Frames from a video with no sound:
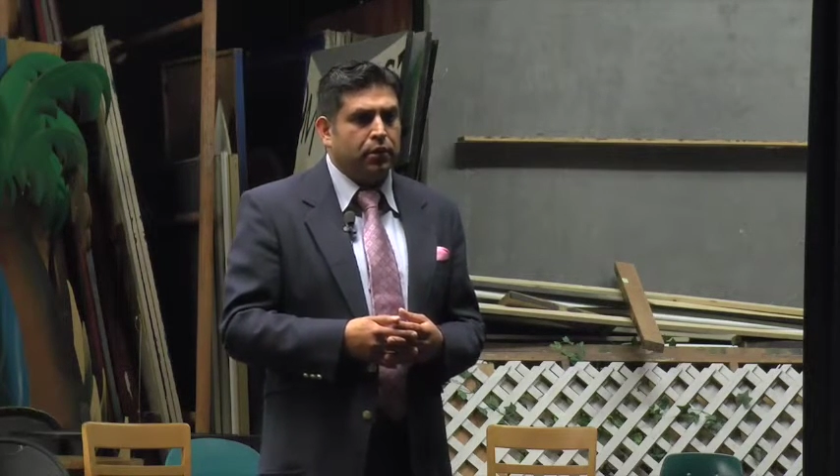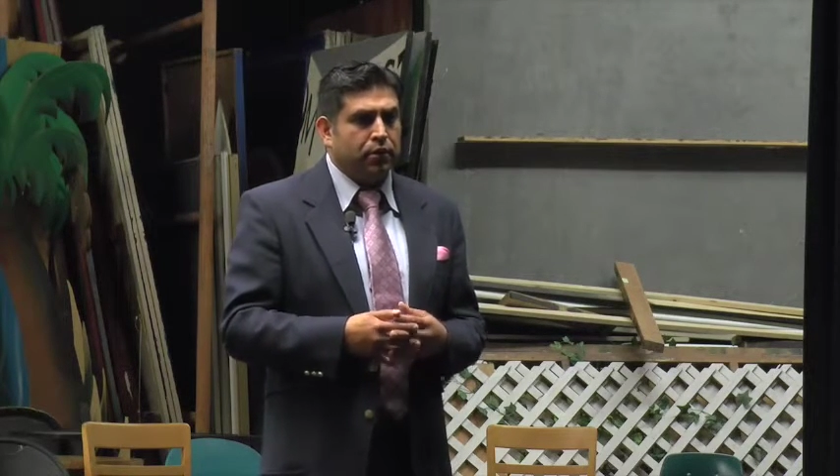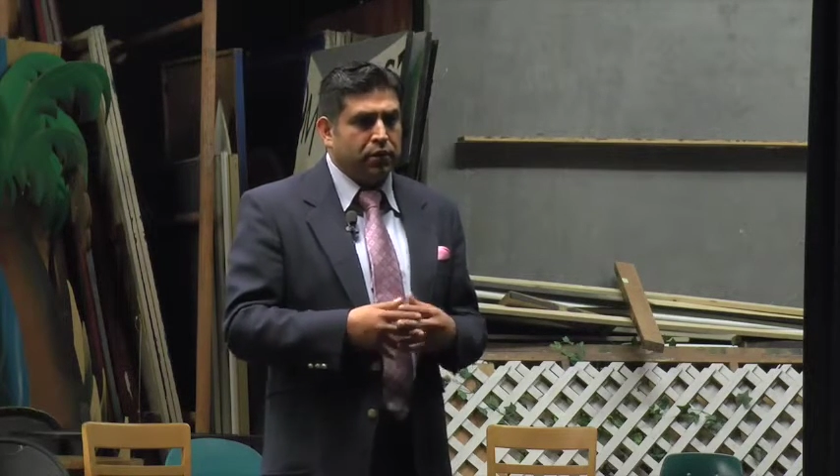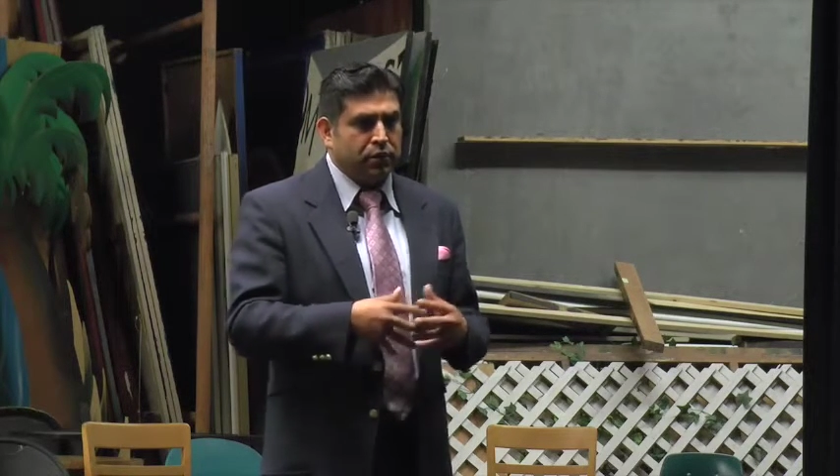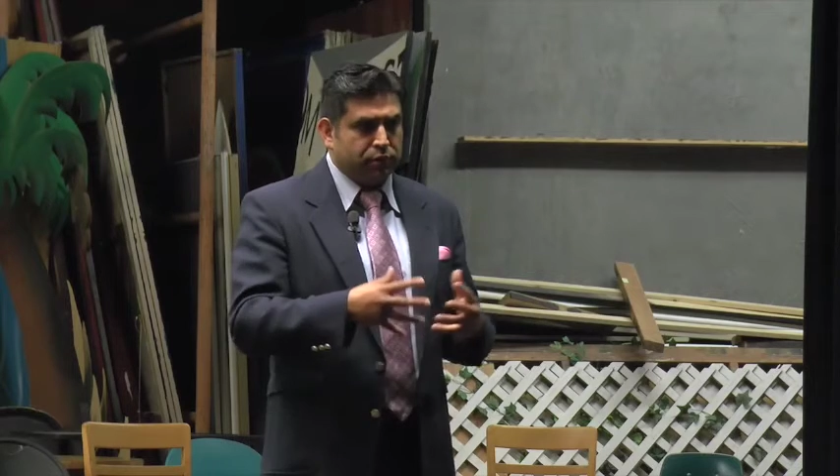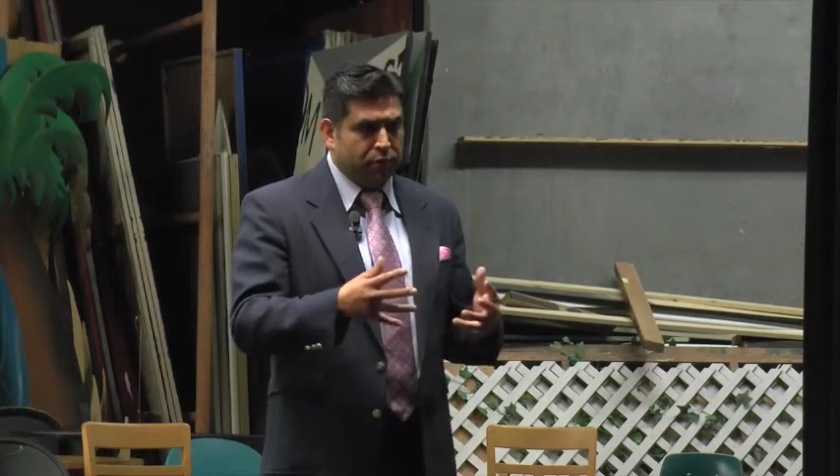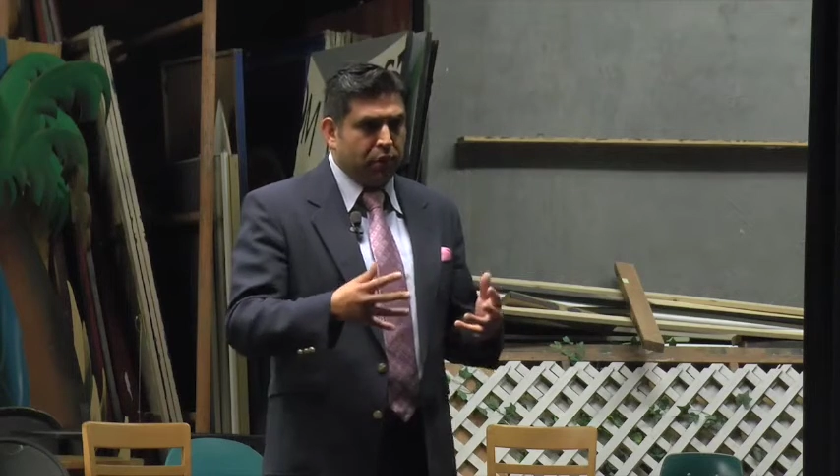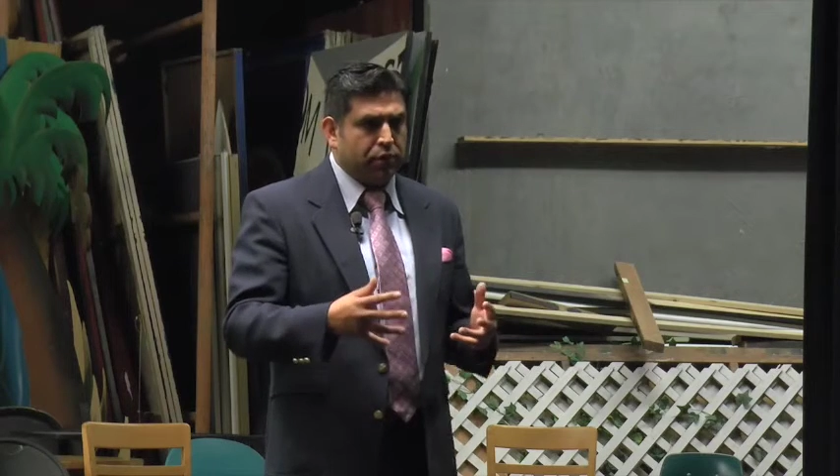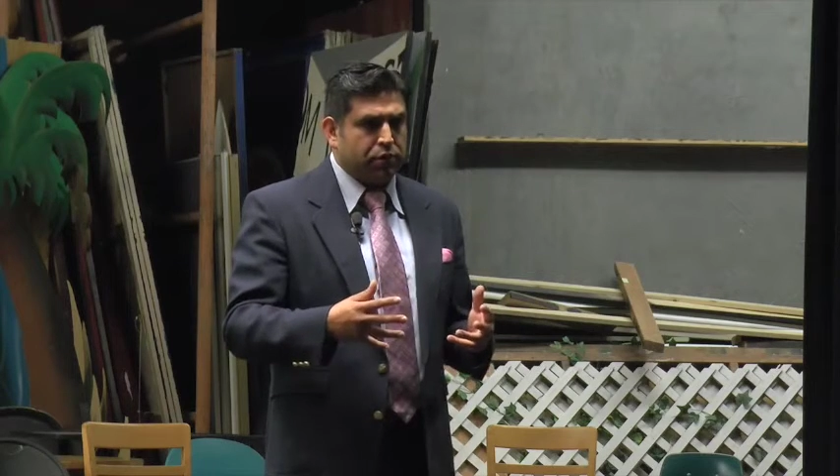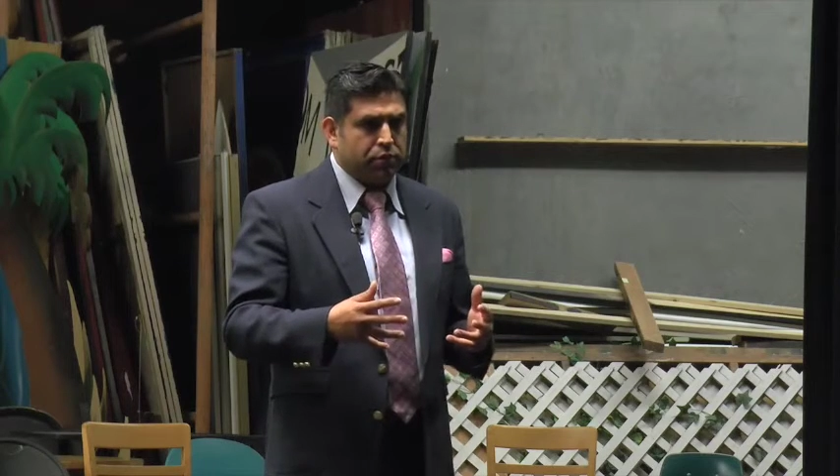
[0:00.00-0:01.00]
these
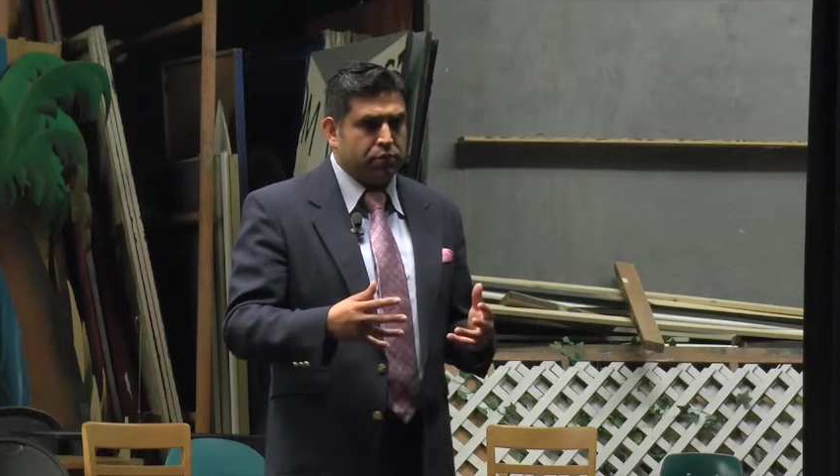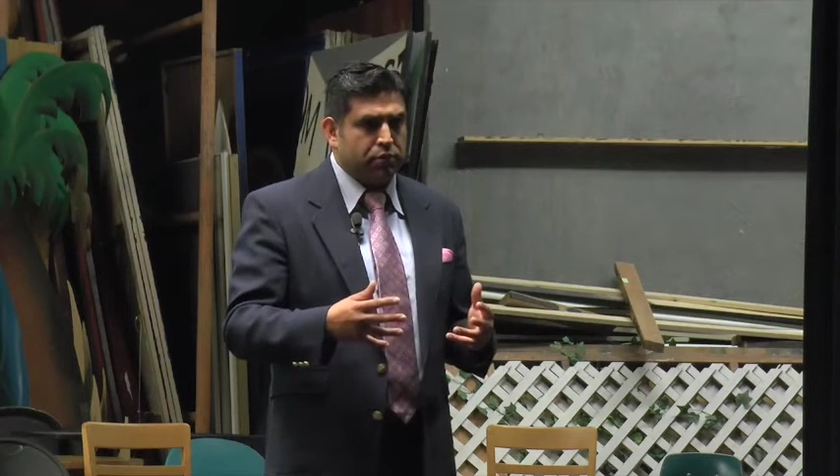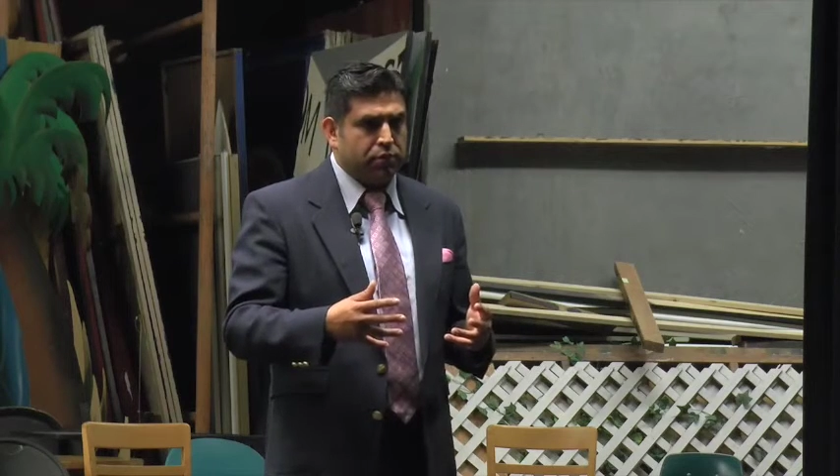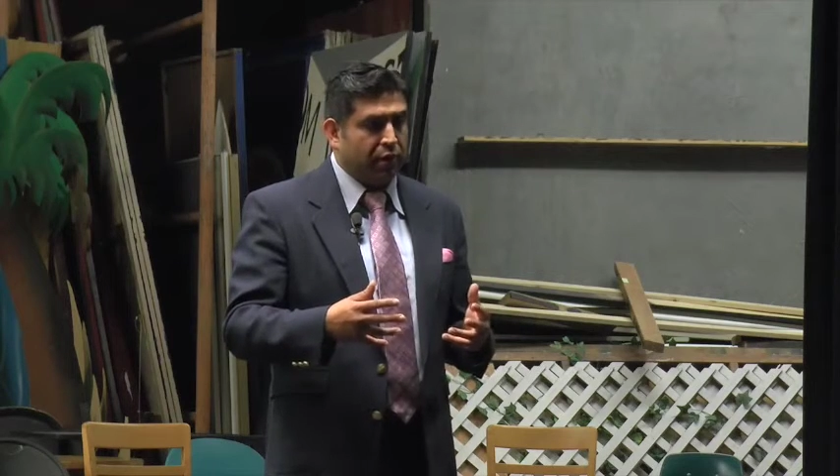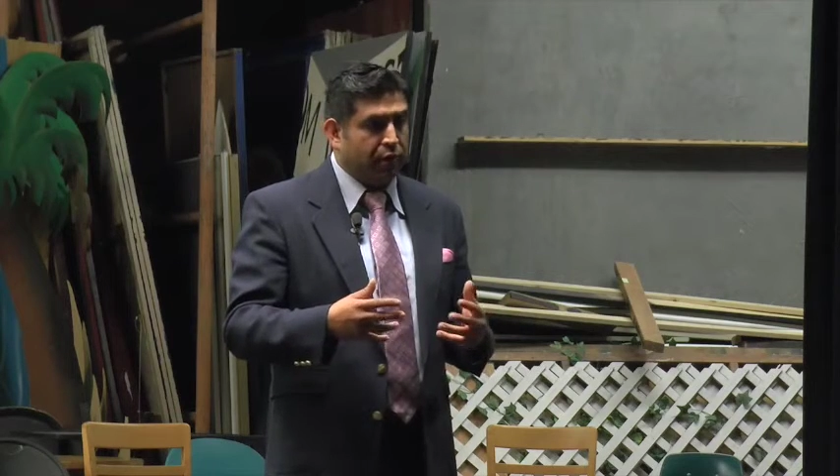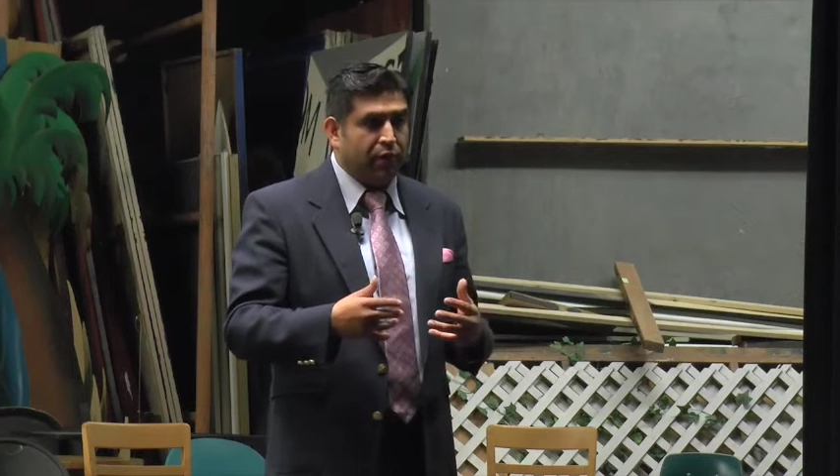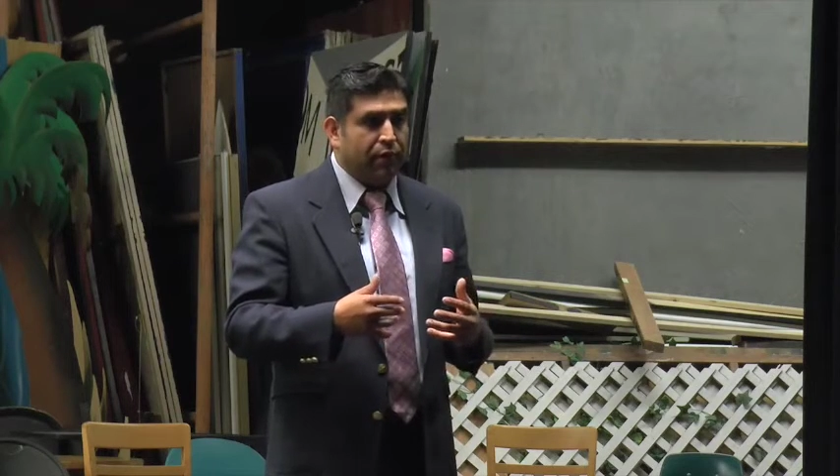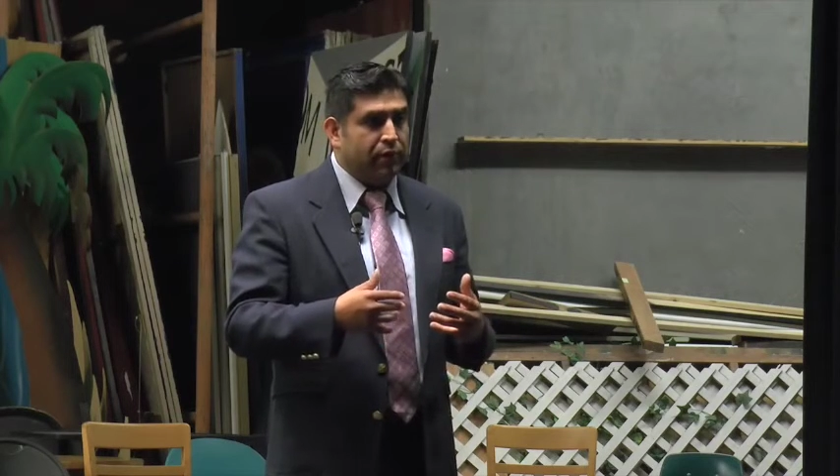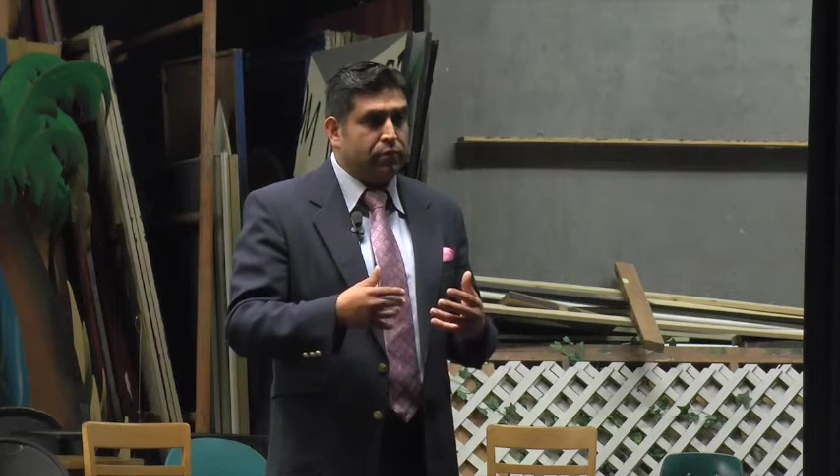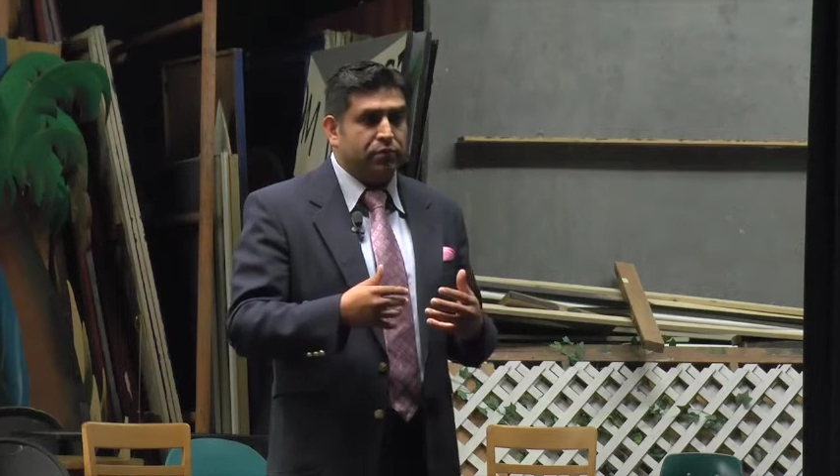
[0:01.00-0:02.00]
books that are
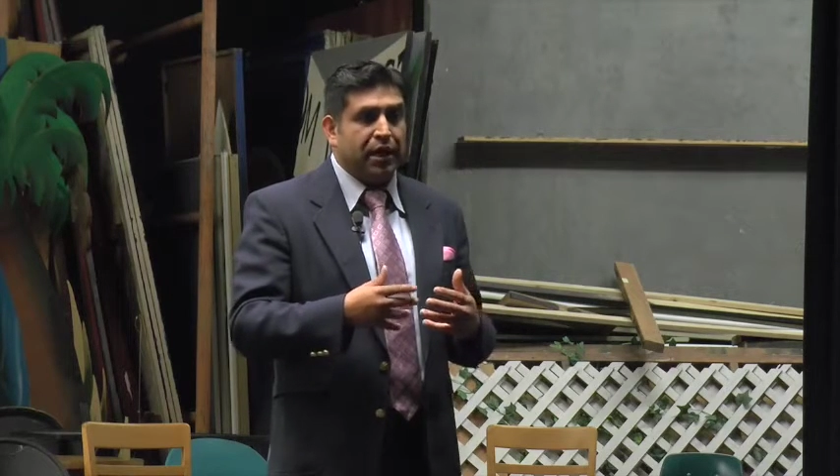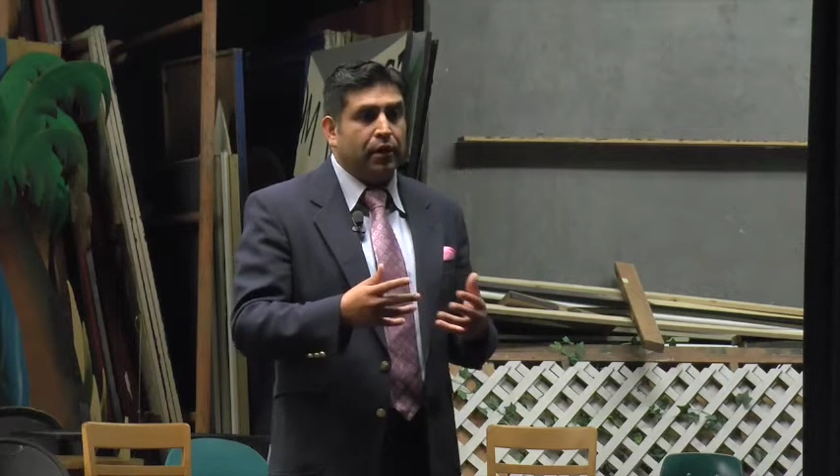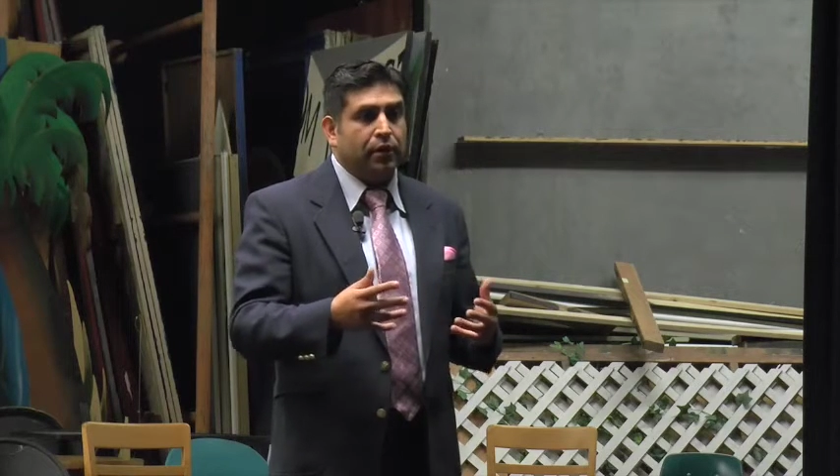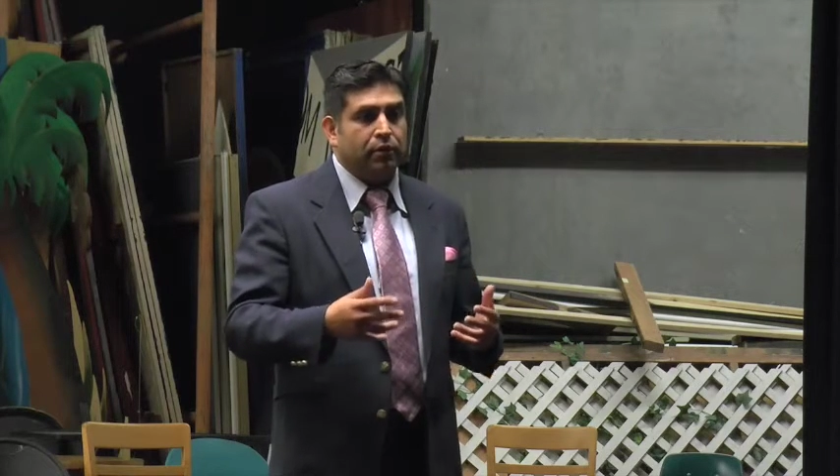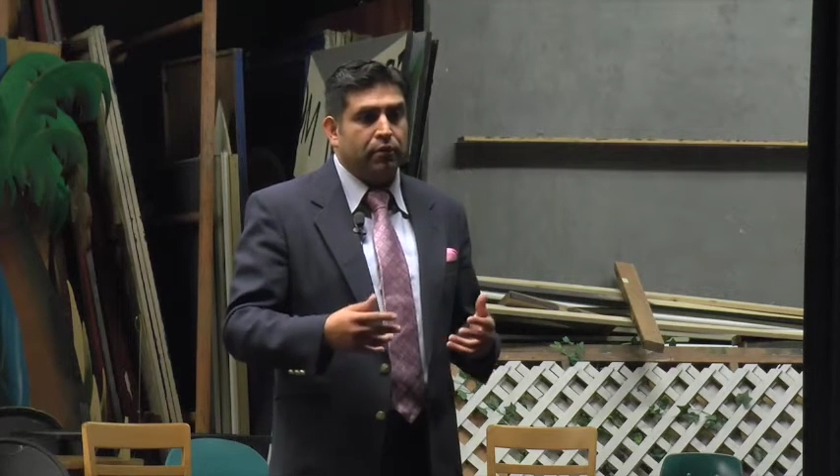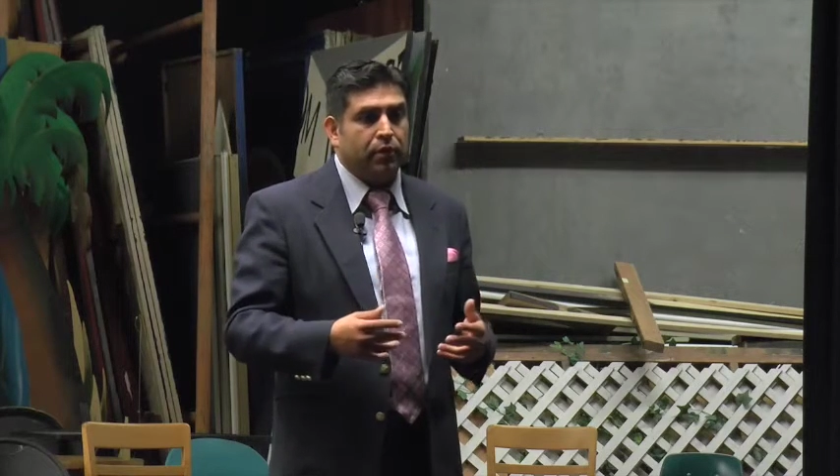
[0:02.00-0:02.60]
very telling.